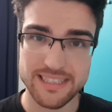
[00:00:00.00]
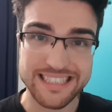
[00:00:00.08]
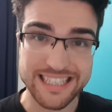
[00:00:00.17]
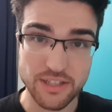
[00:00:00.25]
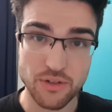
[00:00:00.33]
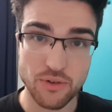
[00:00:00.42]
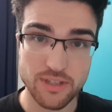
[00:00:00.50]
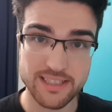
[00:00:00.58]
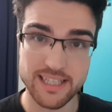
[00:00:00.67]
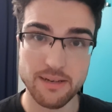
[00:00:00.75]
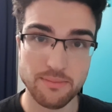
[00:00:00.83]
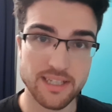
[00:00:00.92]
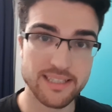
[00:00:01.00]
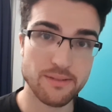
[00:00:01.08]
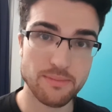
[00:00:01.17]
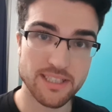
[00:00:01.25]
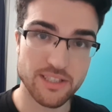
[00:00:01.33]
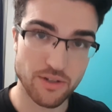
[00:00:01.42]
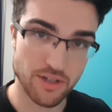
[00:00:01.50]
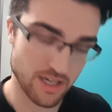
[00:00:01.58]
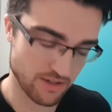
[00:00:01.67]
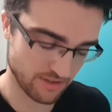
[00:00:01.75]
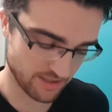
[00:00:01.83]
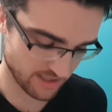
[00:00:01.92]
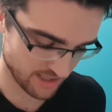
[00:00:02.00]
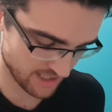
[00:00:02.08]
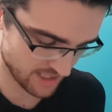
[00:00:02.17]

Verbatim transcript: denoise that because it'd be so close